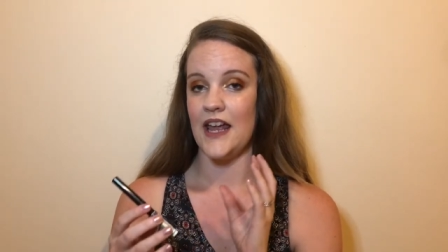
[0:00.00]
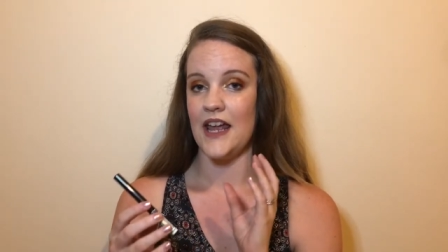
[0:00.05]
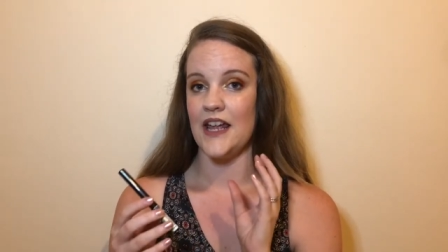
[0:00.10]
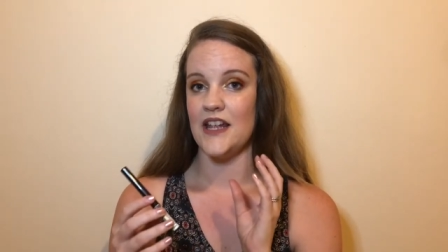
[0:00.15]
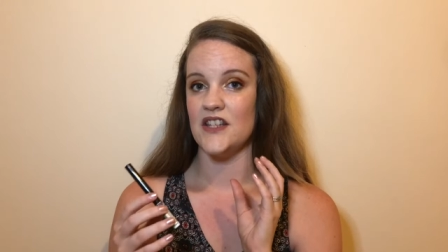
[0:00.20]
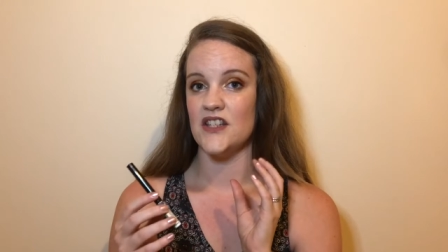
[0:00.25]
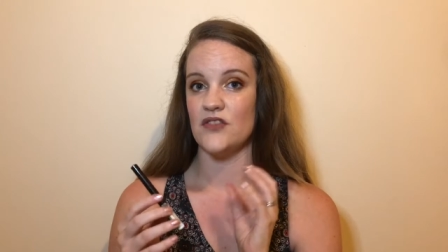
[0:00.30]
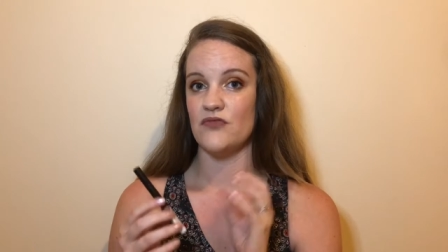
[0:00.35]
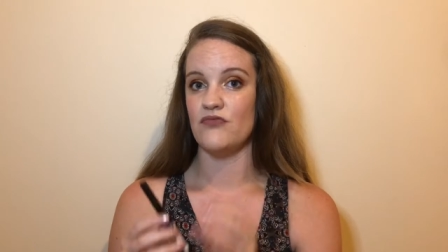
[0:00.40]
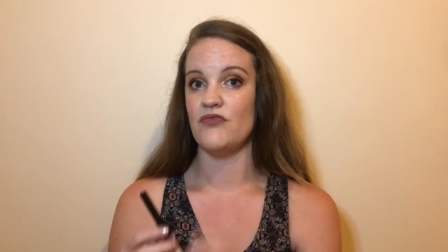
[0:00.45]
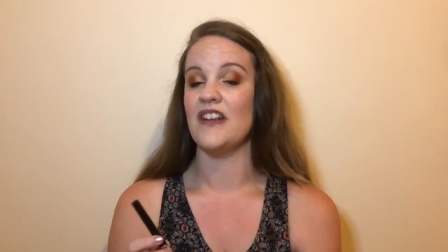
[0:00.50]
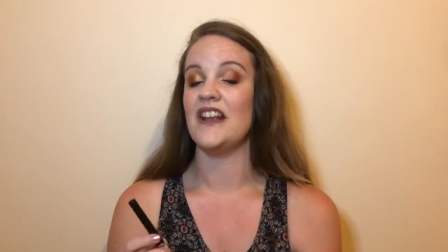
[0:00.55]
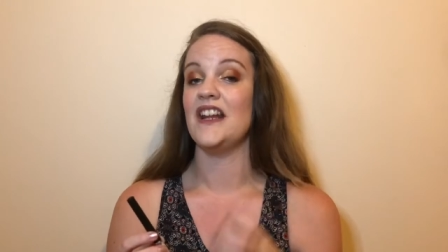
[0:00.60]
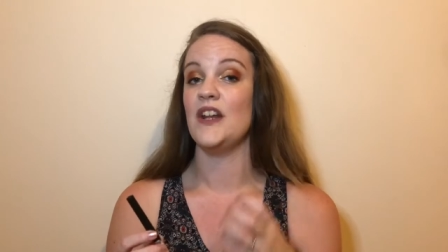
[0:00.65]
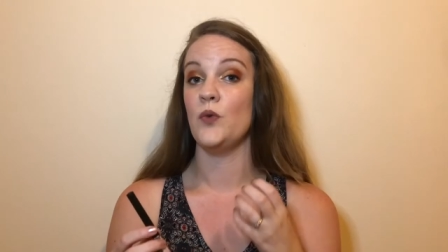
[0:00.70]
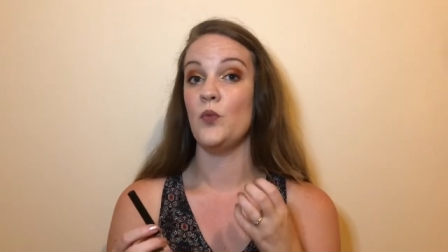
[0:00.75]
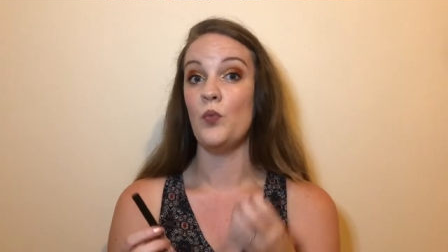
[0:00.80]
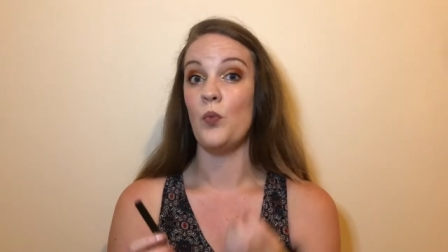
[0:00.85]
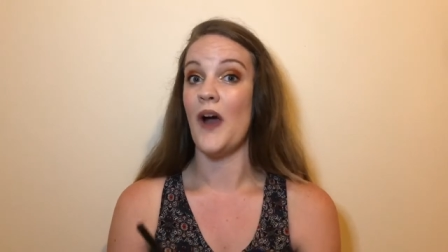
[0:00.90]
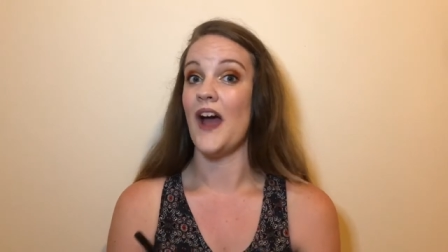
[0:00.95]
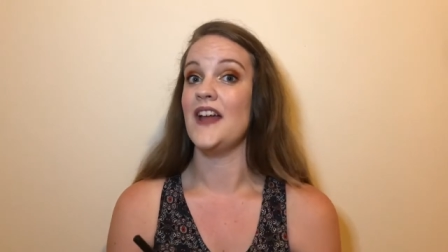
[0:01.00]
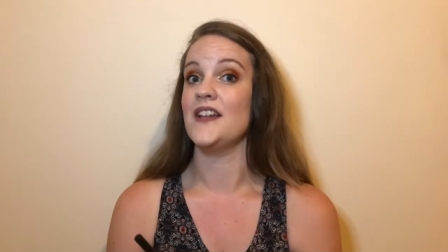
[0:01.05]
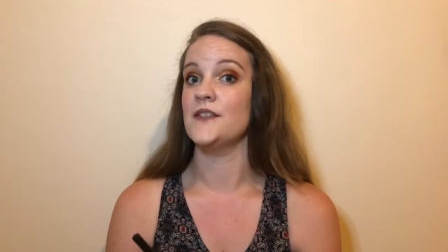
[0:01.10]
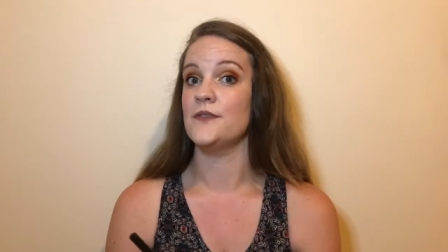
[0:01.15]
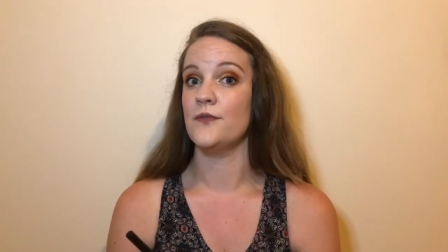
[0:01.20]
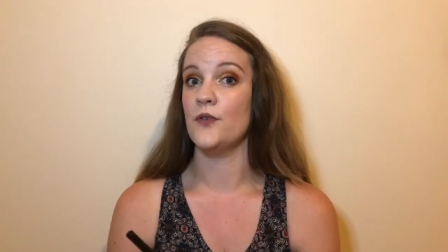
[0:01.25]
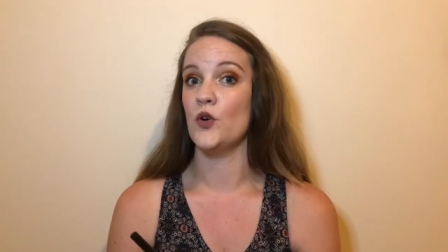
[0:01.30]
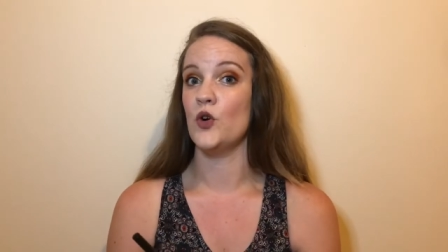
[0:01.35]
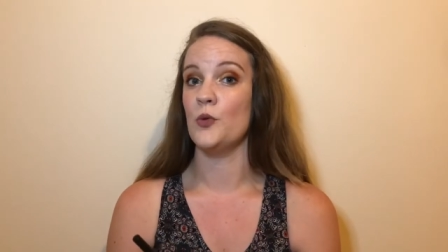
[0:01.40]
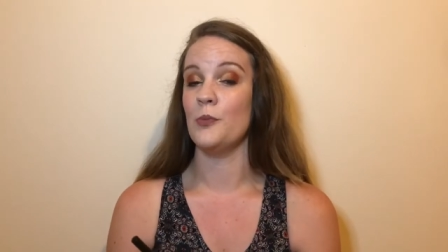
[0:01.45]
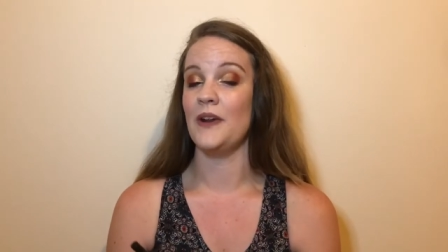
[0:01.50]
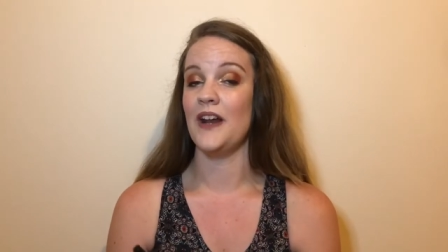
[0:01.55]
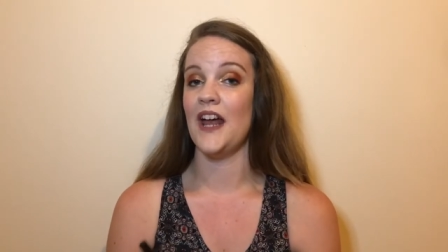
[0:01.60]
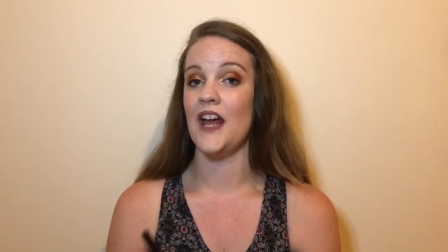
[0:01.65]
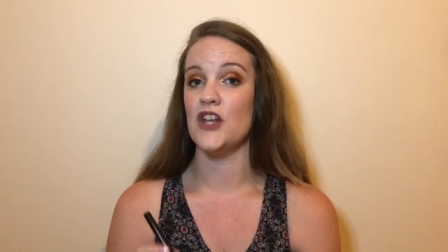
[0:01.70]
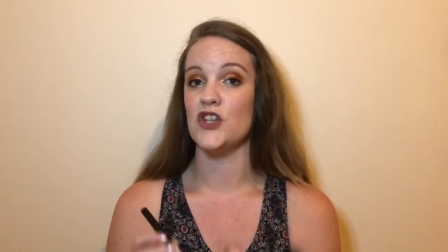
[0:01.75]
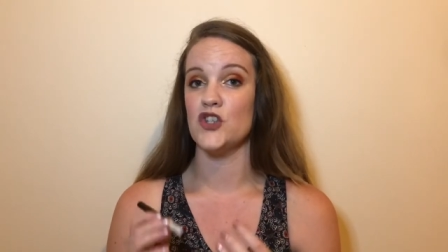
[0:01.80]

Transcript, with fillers: it's a really wet formula,